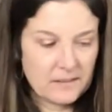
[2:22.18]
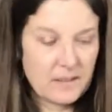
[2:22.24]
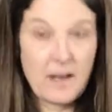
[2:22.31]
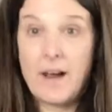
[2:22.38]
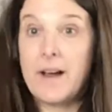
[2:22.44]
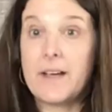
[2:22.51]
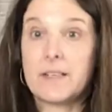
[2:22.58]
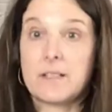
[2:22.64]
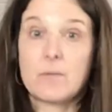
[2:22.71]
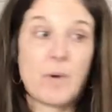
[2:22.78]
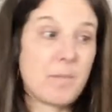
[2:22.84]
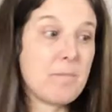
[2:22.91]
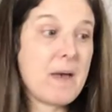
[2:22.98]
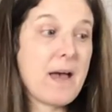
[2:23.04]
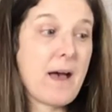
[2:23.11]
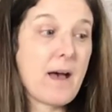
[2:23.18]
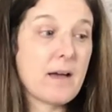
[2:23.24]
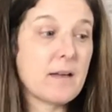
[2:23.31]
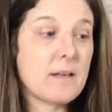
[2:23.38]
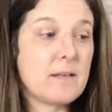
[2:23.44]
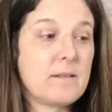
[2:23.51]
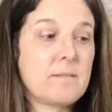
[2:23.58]
All right, so I'm back.
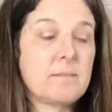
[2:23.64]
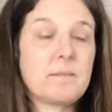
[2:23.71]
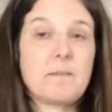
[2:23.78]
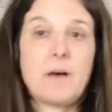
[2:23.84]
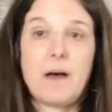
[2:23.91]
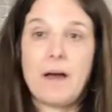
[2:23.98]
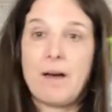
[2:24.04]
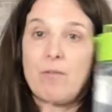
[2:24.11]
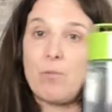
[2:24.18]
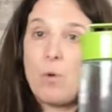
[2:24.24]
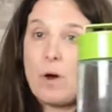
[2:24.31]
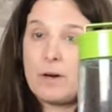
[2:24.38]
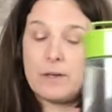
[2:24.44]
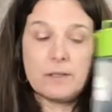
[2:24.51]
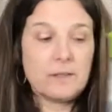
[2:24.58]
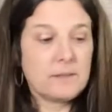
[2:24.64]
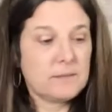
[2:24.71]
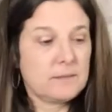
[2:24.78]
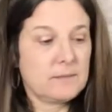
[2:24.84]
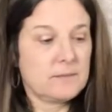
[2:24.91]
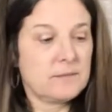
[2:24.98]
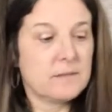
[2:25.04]
I have water.
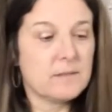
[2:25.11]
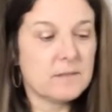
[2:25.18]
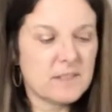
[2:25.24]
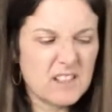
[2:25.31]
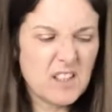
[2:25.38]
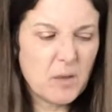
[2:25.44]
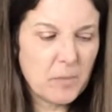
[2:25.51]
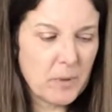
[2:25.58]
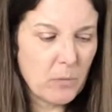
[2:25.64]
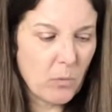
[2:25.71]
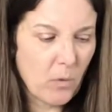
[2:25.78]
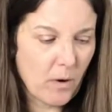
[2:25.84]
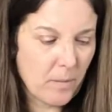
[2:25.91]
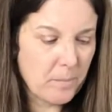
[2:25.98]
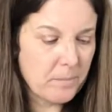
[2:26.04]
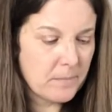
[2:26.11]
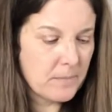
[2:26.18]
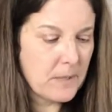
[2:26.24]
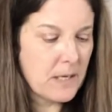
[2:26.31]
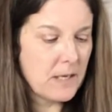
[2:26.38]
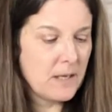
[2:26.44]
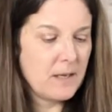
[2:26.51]
It's a little bit warm.
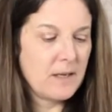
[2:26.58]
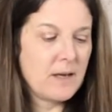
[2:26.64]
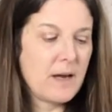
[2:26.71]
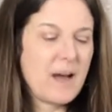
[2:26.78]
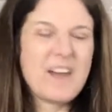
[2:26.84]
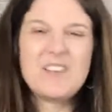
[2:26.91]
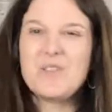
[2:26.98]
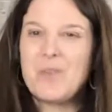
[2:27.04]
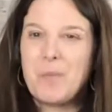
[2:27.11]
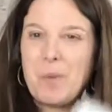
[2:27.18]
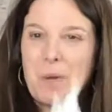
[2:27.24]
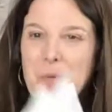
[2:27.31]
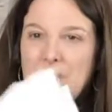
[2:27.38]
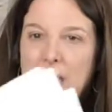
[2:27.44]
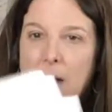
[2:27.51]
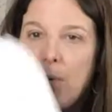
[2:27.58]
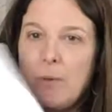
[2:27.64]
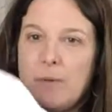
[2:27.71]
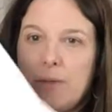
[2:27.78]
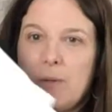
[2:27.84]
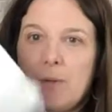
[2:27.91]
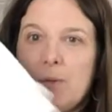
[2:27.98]
I also have paper
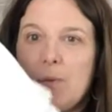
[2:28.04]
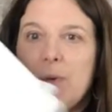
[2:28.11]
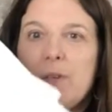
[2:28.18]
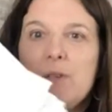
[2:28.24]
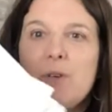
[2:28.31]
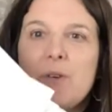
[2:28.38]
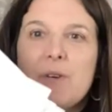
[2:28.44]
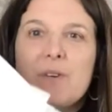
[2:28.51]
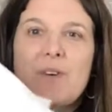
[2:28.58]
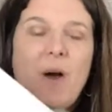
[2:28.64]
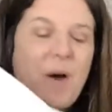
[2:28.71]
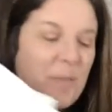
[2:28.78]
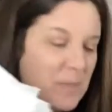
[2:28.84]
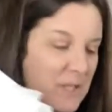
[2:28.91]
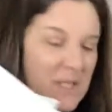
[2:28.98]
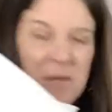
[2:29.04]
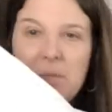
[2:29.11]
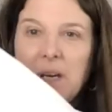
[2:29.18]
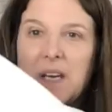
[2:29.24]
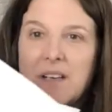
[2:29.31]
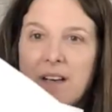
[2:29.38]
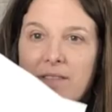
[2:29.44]
towels. Those were in your STEAM
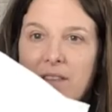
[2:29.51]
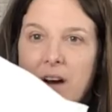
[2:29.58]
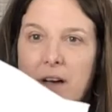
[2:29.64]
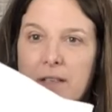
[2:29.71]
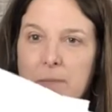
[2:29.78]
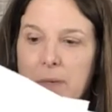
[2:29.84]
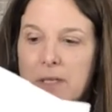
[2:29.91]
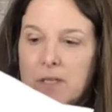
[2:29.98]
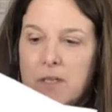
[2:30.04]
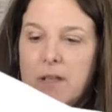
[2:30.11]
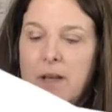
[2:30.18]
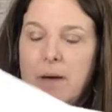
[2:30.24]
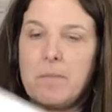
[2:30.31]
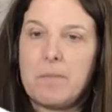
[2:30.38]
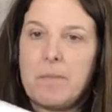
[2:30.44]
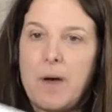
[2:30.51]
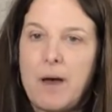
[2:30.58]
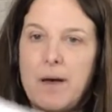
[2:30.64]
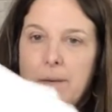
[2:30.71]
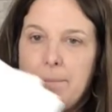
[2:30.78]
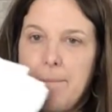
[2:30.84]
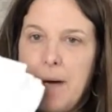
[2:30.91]
kit, and I forgot to mention them.
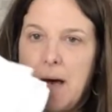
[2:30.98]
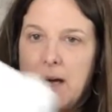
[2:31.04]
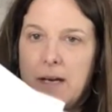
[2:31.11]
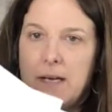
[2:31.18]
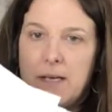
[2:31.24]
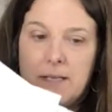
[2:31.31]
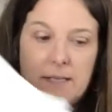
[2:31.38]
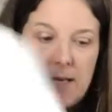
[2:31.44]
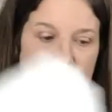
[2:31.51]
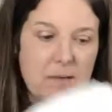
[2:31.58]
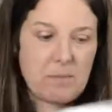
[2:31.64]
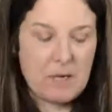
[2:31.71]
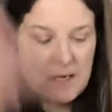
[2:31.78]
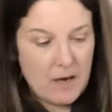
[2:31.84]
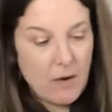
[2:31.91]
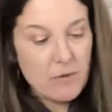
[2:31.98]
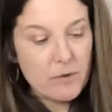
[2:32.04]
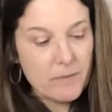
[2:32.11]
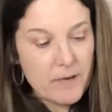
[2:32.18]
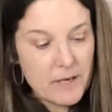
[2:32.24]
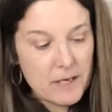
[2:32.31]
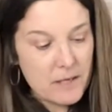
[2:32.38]
I had taken mine out
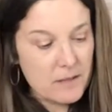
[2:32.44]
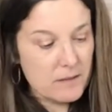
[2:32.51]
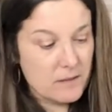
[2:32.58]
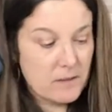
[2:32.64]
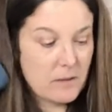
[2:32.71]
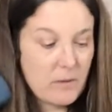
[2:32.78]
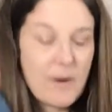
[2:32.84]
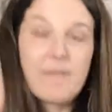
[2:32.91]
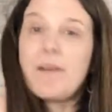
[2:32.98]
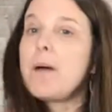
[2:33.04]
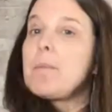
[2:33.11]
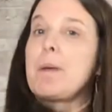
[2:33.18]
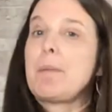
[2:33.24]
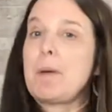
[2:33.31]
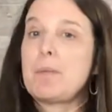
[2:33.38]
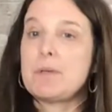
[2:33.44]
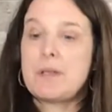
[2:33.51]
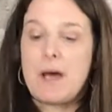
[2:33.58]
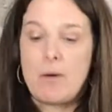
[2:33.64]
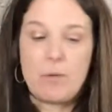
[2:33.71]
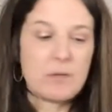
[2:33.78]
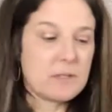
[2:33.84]
already, so I've got my paper
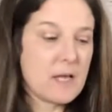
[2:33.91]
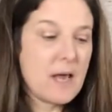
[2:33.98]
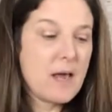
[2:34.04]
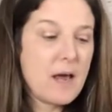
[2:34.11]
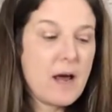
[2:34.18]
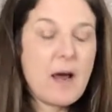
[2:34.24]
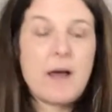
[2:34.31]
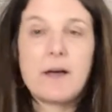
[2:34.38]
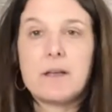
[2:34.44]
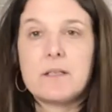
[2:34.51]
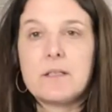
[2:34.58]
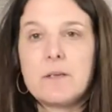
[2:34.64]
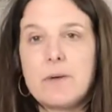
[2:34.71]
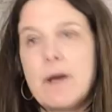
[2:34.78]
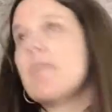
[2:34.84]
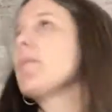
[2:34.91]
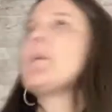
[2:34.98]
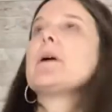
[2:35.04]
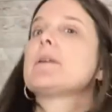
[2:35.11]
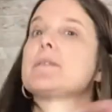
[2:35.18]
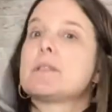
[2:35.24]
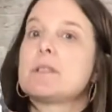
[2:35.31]
towels. I also have a
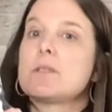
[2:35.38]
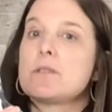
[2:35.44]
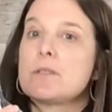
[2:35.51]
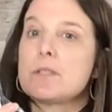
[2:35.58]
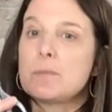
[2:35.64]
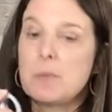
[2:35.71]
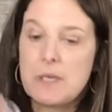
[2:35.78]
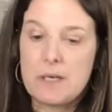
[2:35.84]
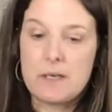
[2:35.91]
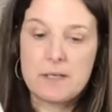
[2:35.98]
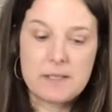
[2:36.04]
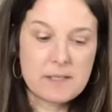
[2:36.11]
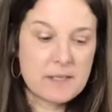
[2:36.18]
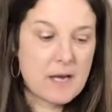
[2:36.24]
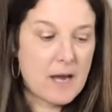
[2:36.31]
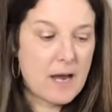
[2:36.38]
pair of scissors because